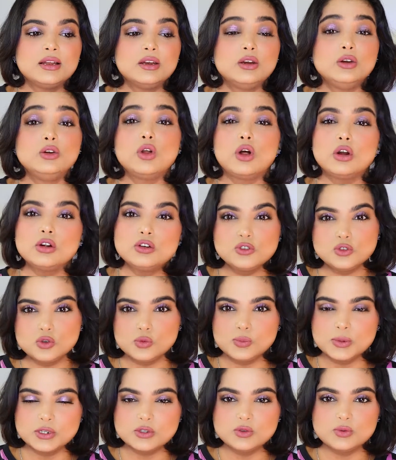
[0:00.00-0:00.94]
not
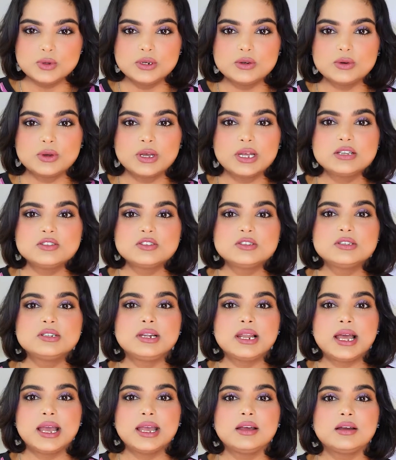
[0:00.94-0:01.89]
super sweet, okay,
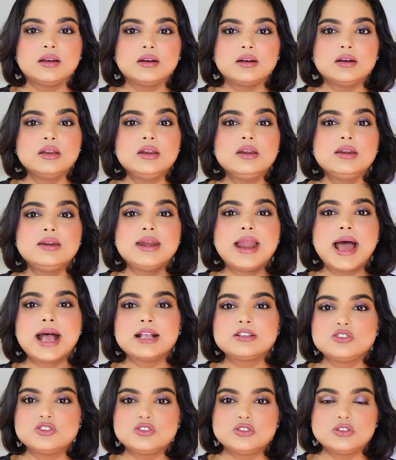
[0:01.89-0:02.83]
just like a
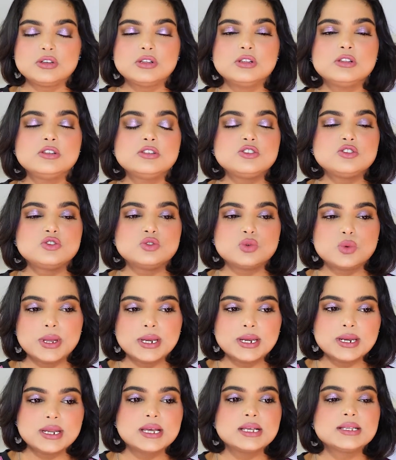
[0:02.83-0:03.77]
natural
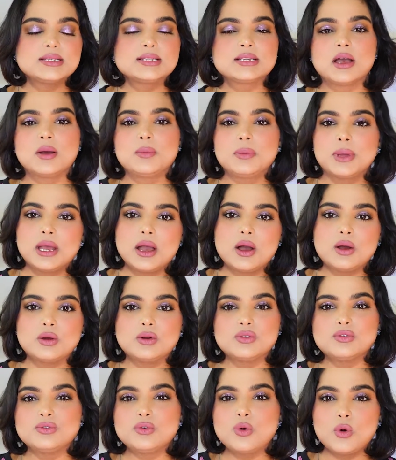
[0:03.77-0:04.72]
sweetness coming out
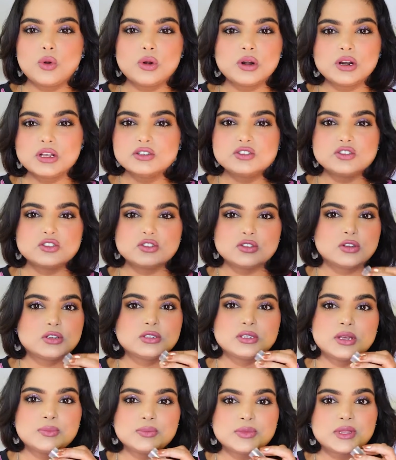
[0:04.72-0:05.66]
of oranges or
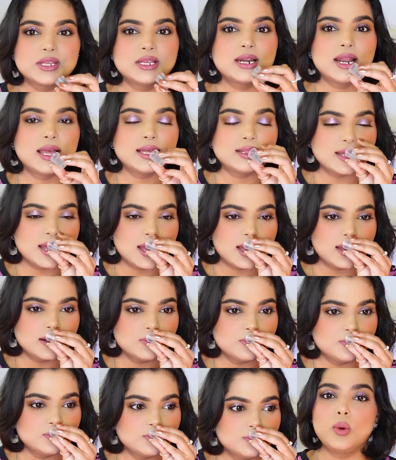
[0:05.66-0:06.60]
something like that,
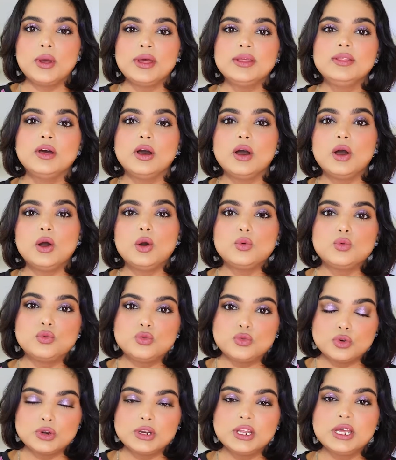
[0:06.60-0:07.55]
with a
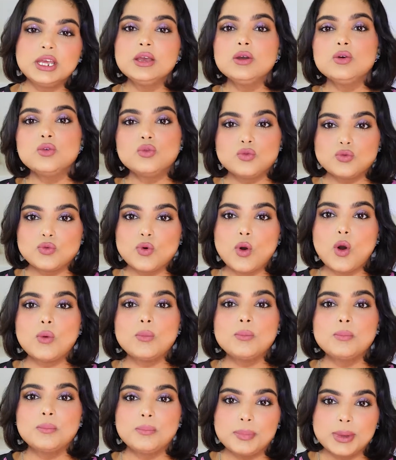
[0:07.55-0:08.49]
woody
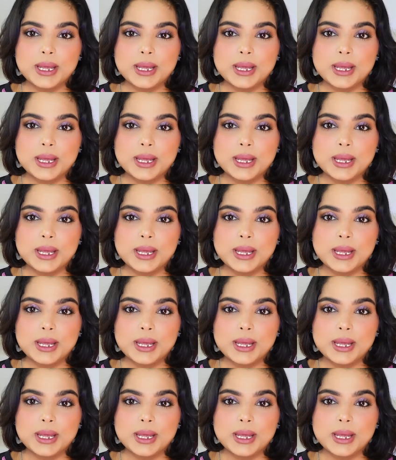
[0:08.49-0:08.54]
warm